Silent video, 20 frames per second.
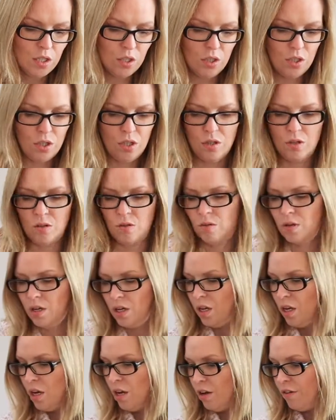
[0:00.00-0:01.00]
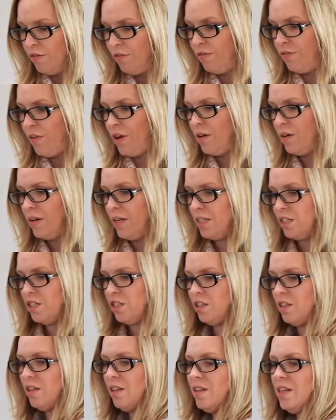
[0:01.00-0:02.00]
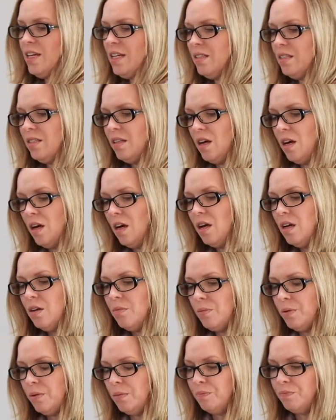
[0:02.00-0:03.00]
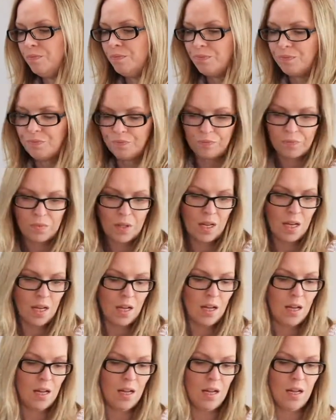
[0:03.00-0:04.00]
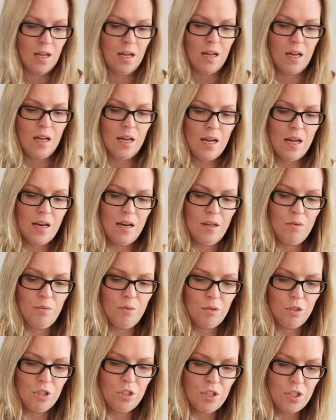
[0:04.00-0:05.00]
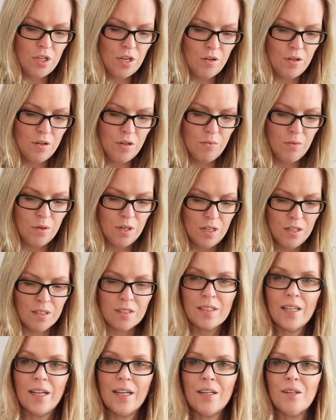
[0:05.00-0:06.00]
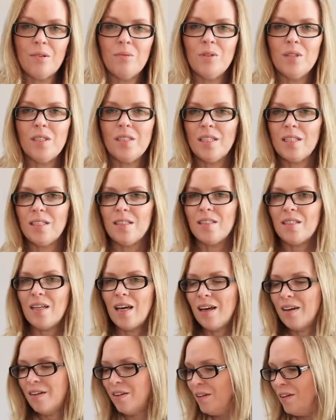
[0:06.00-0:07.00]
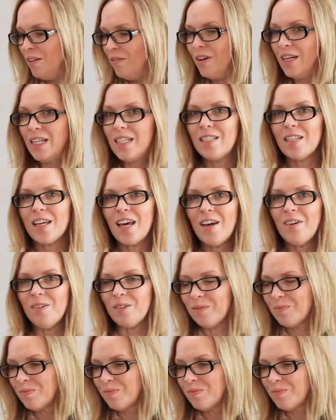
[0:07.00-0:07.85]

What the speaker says: to foliage this up, and I will show you what it looks like once it's ready to go.